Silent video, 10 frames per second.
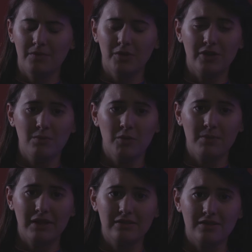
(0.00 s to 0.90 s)
learning more
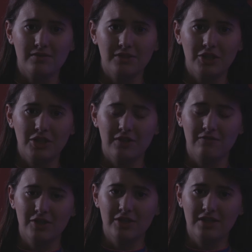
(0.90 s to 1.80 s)
about this religion
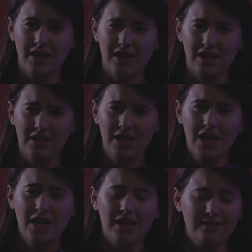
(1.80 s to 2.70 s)
firsthand
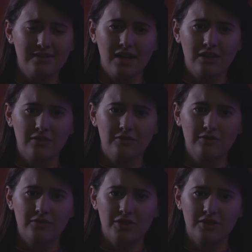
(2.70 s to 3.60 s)
instead of
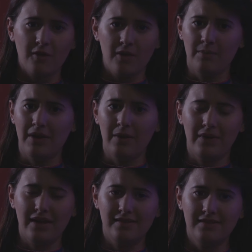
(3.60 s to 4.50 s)
just going by what
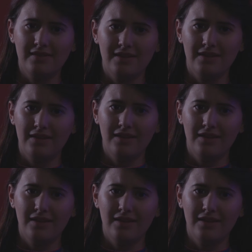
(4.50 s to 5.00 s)
I see,